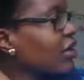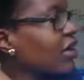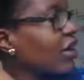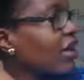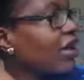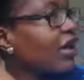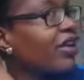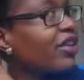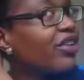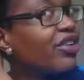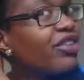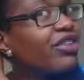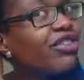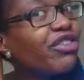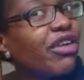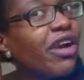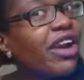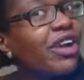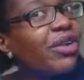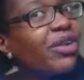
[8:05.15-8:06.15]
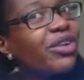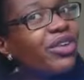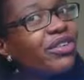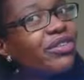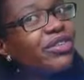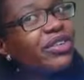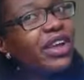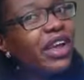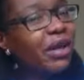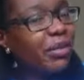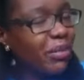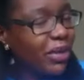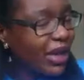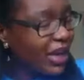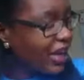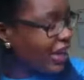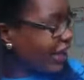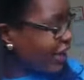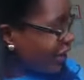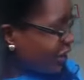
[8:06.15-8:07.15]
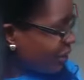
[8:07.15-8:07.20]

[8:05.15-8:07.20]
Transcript: And I try not to forget my